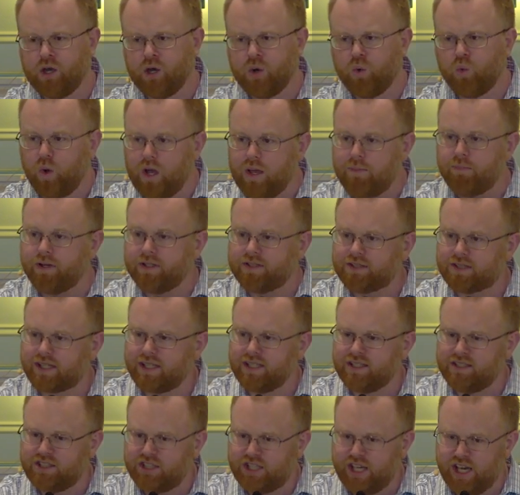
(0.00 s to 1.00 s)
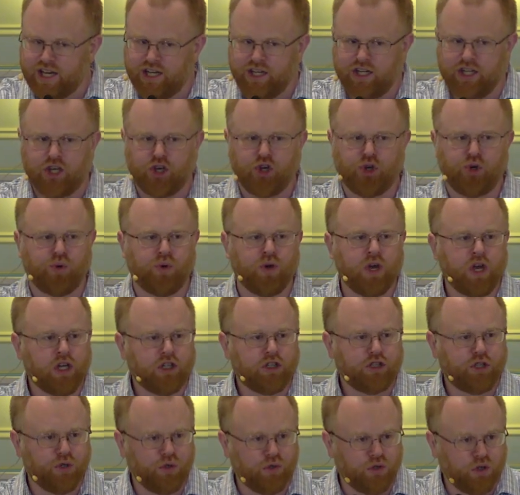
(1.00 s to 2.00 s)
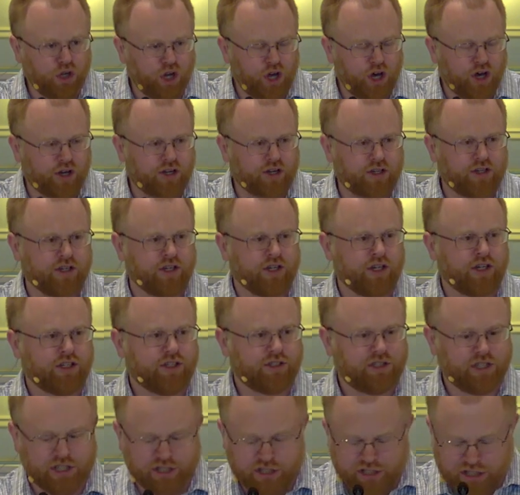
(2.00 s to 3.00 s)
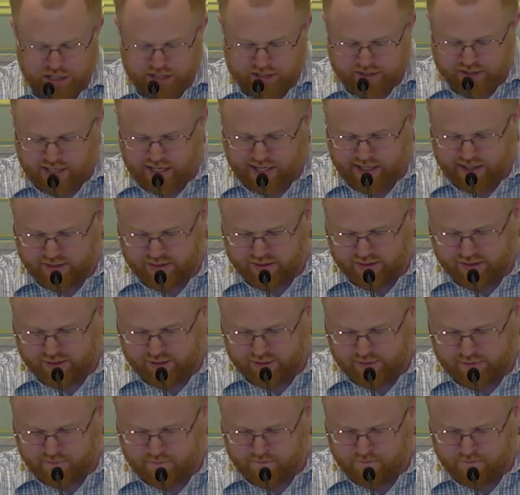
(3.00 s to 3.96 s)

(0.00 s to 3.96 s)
We must continue to look to Jesus